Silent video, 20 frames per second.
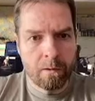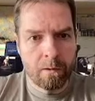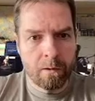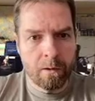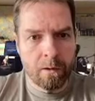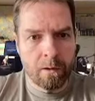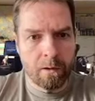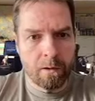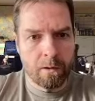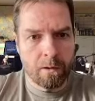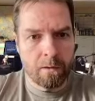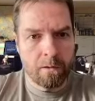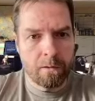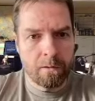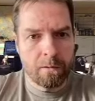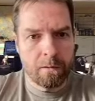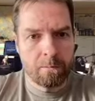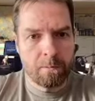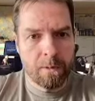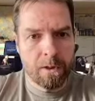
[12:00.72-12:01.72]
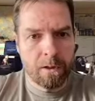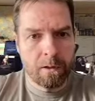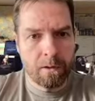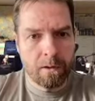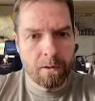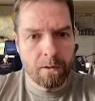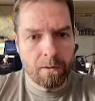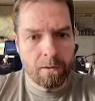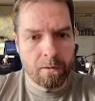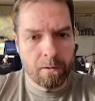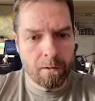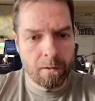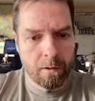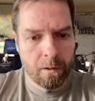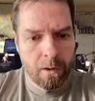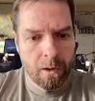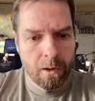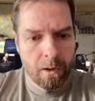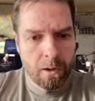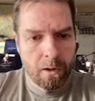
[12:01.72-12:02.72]
Okay, let's submit another two.
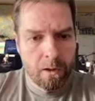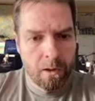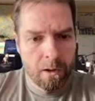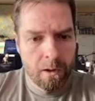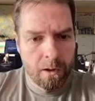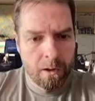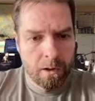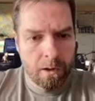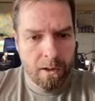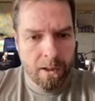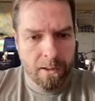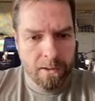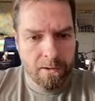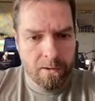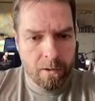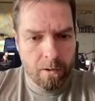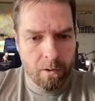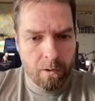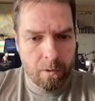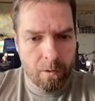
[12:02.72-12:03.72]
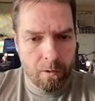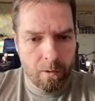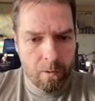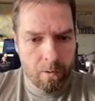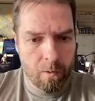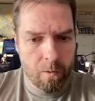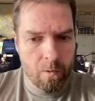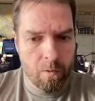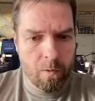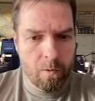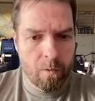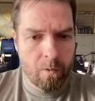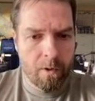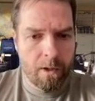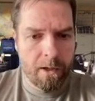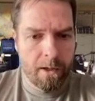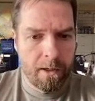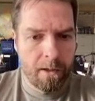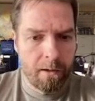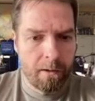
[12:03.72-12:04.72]
Okay, so
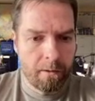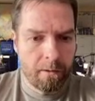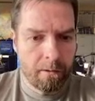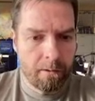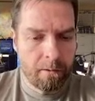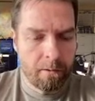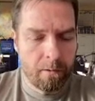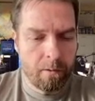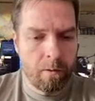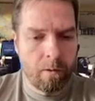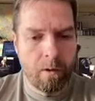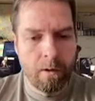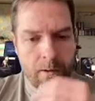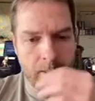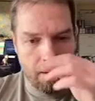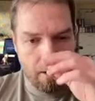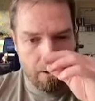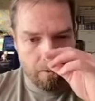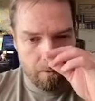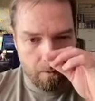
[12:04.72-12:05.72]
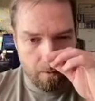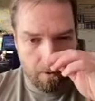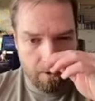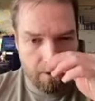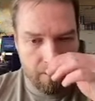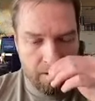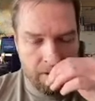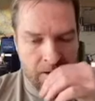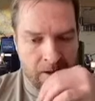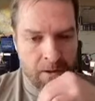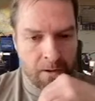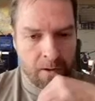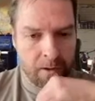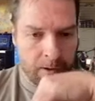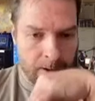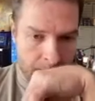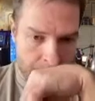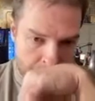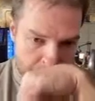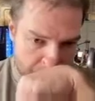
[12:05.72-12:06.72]
right here on this one, you're
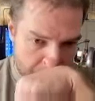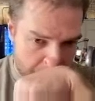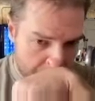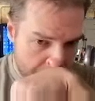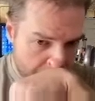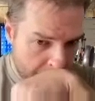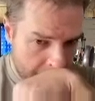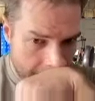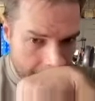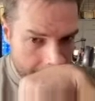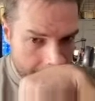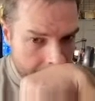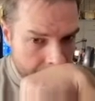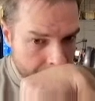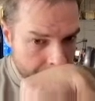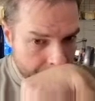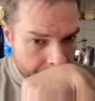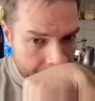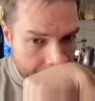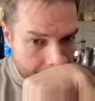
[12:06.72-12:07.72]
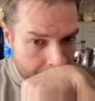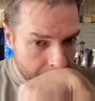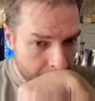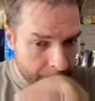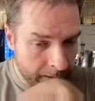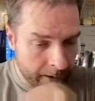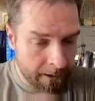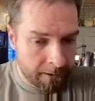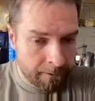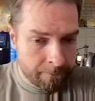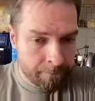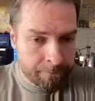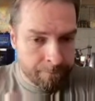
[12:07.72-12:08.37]
gonna see add file, right?